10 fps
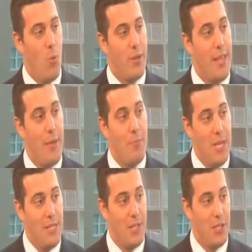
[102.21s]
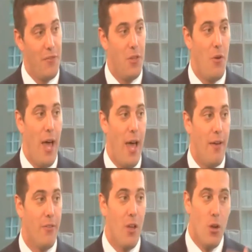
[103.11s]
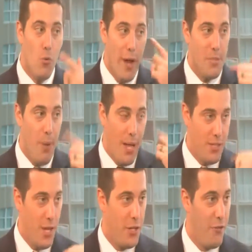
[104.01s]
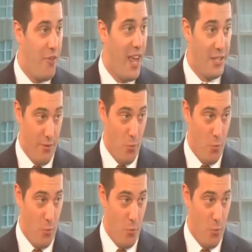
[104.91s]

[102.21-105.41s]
What that means is if you have red spots on your face,